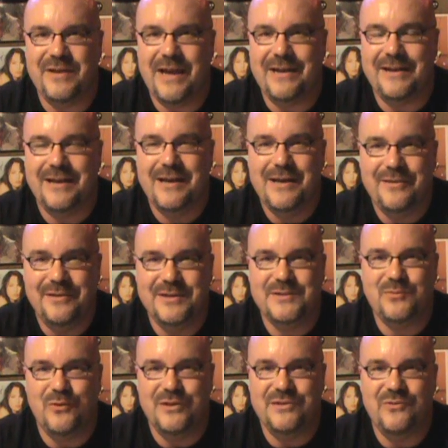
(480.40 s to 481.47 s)
yet.
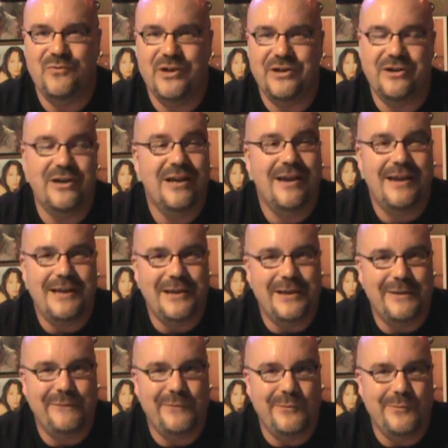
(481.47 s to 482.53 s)
This one's a winner.
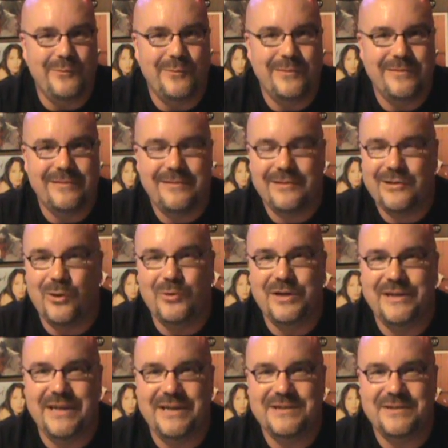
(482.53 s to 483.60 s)
If you go
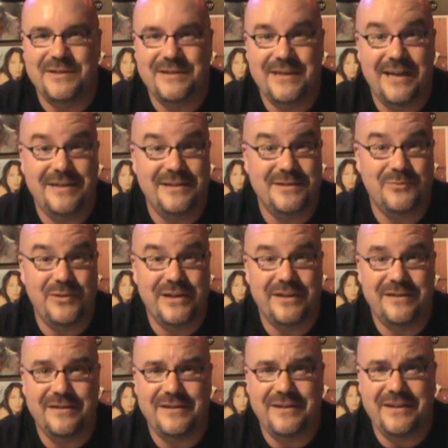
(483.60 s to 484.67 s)
to Days of the Dead this
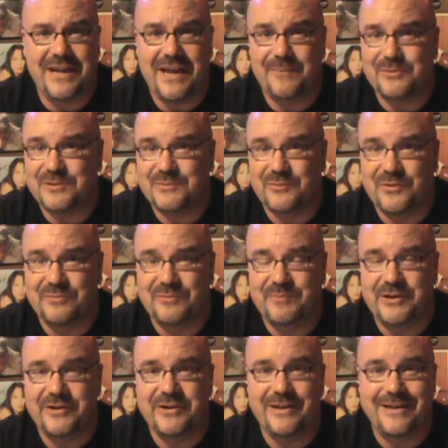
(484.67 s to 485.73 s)
weekend in Indianapolis where they're
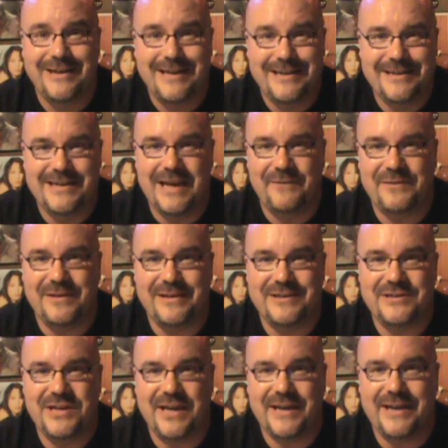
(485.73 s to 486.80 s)
premiering it, definitely
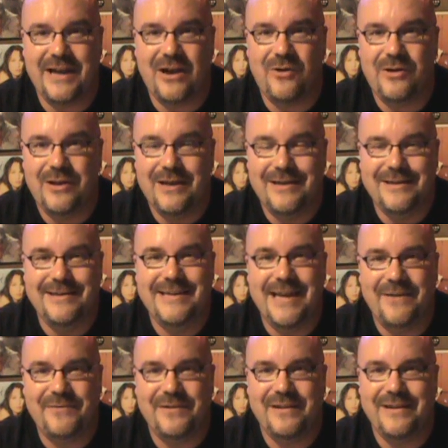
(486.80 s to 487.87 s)
check it out.
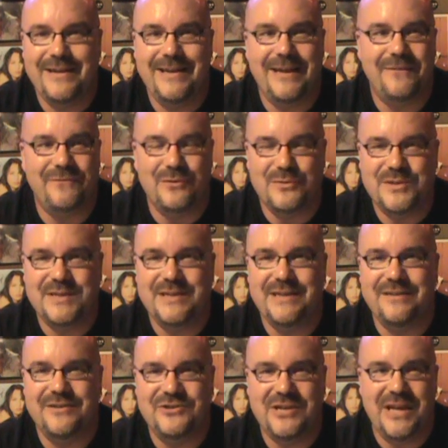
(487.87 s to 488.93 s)
Definitely, if you
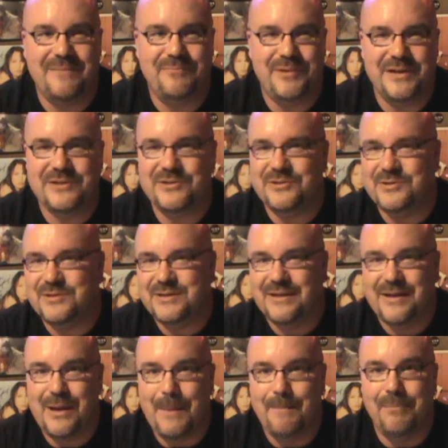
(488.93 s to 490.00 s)
see the Jab Pictures
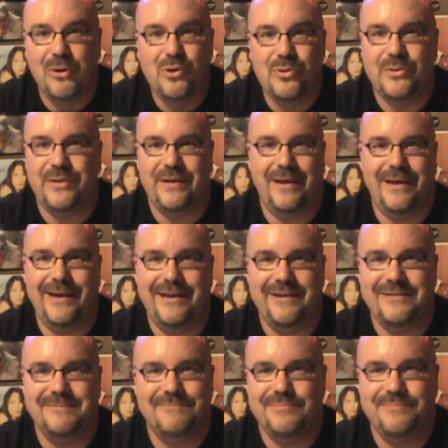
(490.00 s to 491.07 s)
booth at
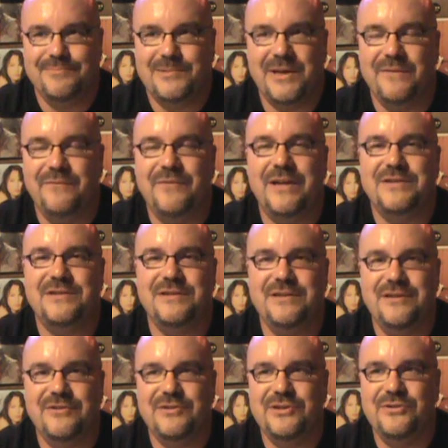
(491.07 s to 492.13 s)
a convention
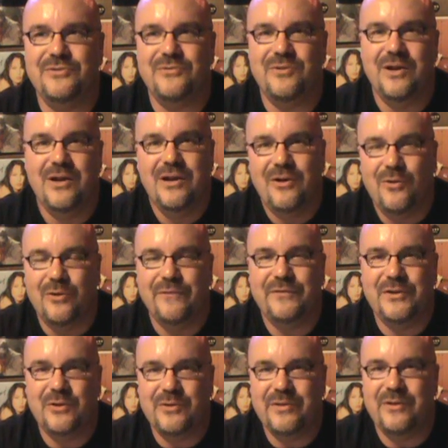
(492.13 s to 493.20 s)
near you, or if
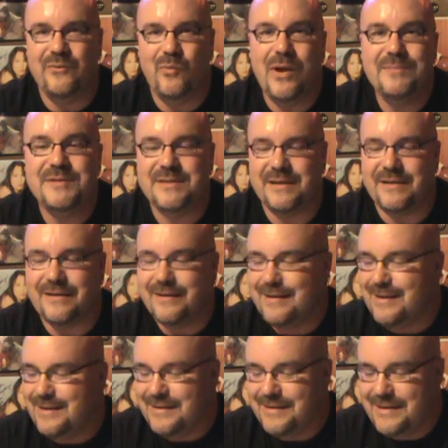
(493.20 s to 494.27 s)
you go to their website,
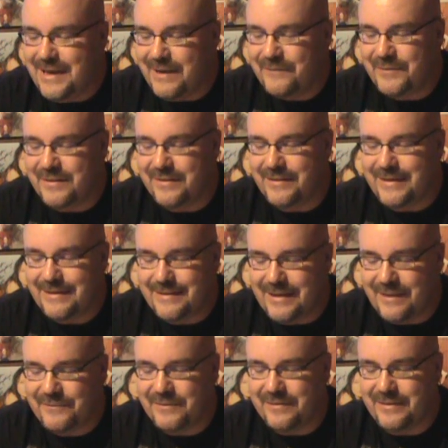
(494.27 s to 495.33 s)
definitely
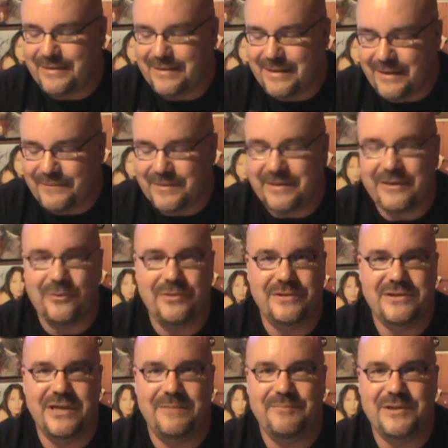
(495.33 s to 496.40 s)
go to
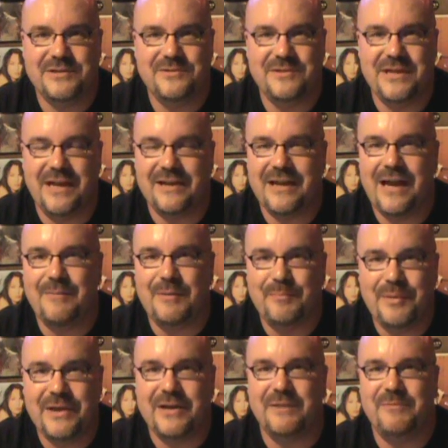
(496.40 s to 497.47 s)
jabpictures.com
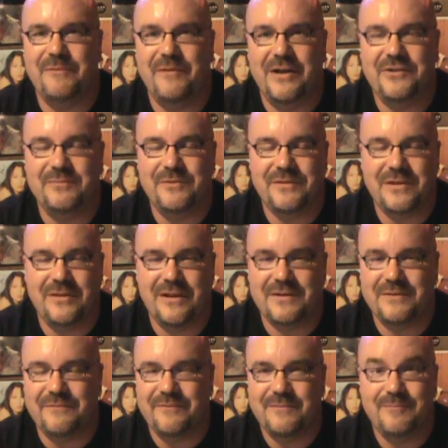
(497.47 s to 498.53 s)
and pick up a volume of
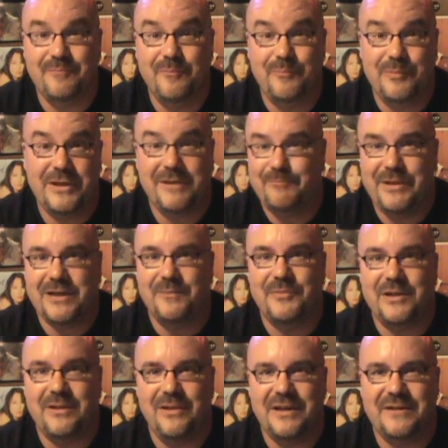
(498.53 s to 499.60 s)
Collective. Pick up
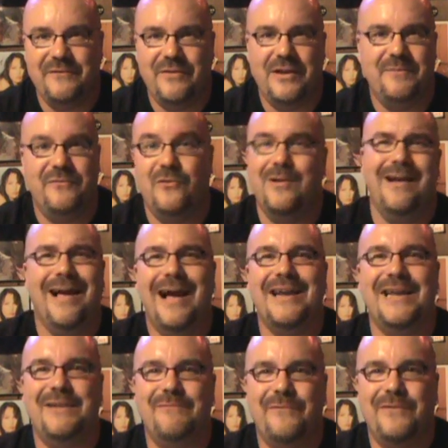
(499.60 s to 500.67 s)
the Collective Volume 4. I
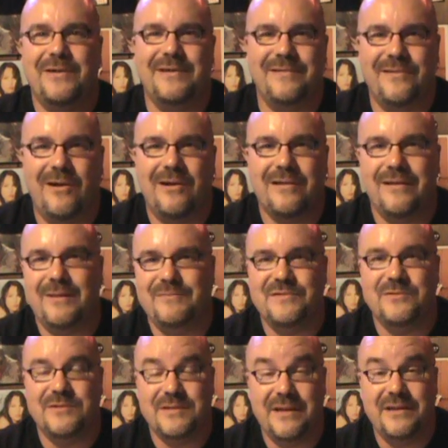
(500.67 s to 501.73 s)
can't even fucking talk. I'm
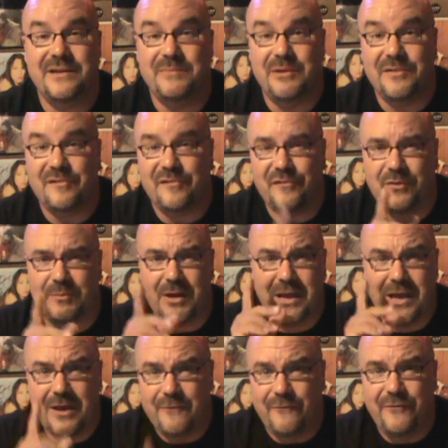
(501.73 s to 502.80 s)
so excited about this film.
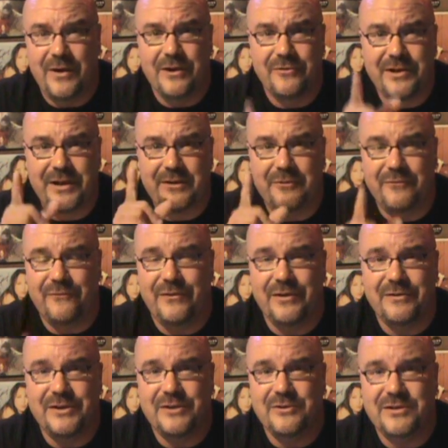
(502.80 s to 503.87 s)
Very,
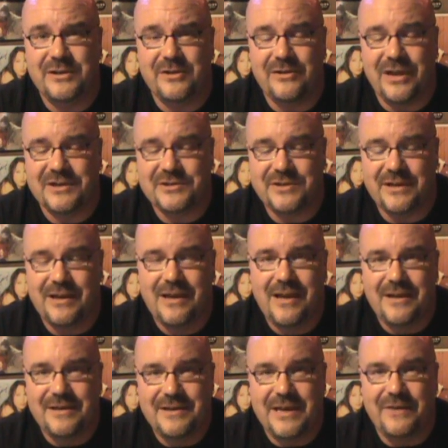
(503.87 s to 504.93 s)
very good collection.
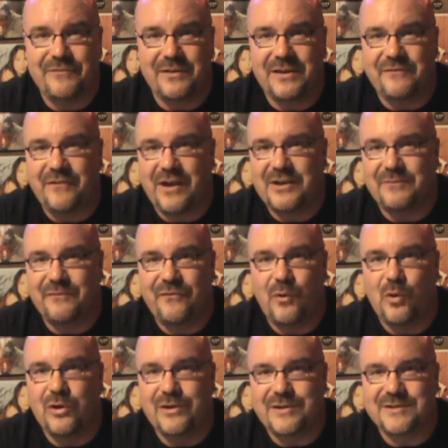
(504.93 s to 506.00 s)
Definitely Volume
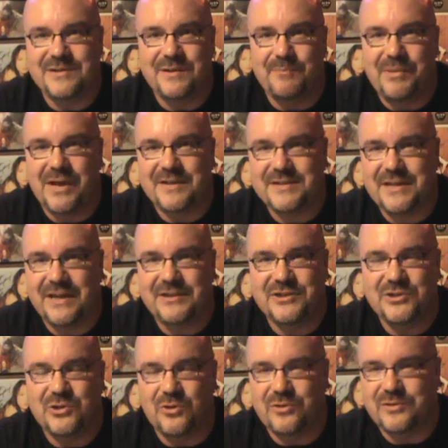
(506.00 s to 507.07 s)
4 is the best, head
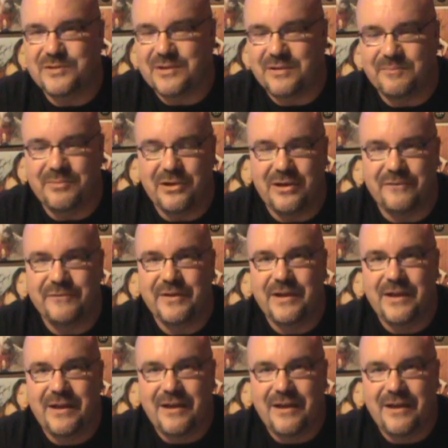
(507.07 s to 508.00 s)
and shoulders above.